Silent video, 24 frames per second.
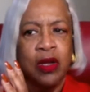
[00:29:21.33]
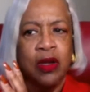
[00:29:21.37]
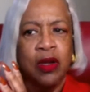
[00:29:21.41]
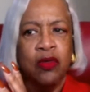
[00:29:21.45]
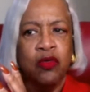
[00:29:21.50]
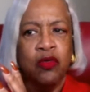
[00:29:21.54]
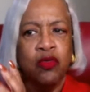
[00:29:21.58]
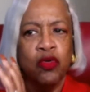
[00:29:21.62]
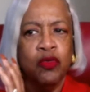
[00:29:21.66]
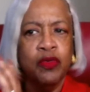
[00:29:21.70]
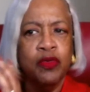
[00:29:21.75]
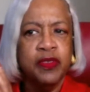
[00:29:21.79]

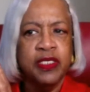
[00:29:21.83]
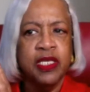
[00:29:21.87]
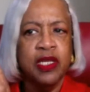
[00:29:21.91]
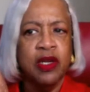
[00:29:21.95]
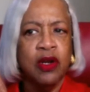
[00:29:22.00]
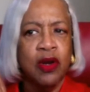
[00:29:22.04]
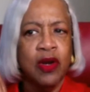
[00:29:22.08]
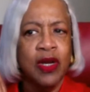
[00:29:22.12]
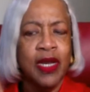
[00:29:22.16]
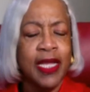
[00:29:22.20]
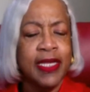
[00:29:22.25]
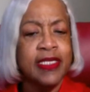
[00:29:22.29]
groups that are
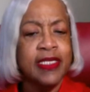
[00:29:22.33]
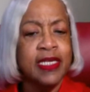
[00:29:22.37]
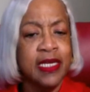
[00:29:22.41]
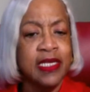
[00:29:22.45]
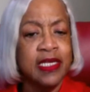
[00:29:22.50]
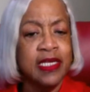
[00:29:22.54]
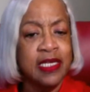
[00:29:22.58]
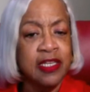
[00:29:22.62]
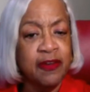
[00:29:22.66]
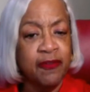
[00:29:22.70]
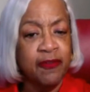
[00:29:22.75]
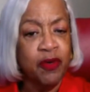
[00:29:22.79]
elected in a
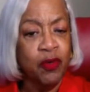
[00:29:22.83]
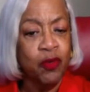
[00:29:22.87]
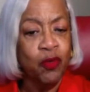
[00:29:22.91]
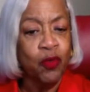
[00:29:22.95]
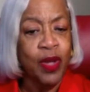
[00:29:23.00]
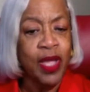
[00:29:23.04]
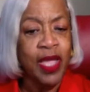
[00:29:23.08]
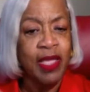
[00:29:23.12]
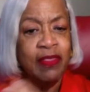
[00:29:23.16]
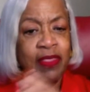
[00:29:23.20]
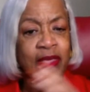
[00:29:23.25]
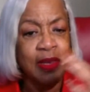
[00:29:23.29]
different
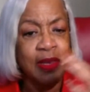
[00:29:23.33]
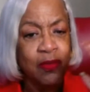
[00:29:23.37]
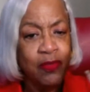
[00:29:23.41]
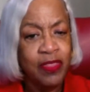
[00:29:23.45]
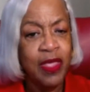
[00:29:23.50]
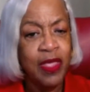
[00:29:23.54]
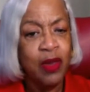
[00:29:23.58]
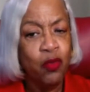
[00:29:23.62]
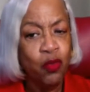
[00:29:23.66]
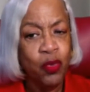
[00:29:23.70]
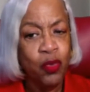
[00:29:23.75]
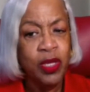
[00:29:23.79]
way,
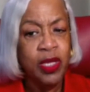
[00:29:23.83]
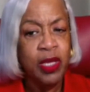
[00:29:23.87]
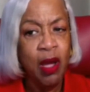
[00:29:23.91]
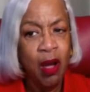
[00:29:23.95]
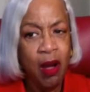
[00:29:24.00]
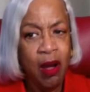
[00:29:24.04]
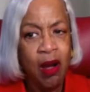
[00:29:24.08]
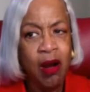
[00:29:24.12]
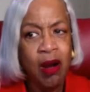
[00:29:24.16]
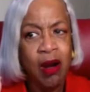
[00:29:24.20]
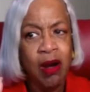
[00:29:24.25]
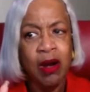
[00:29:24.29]
that we
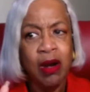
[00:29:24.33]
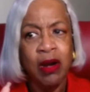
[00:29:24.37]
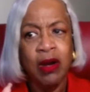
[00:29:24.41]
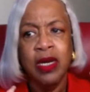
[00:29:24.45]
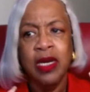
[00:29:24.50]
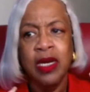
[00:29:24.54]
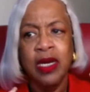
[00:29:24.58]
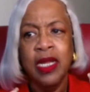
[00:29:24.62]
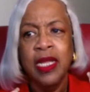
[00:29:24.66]
are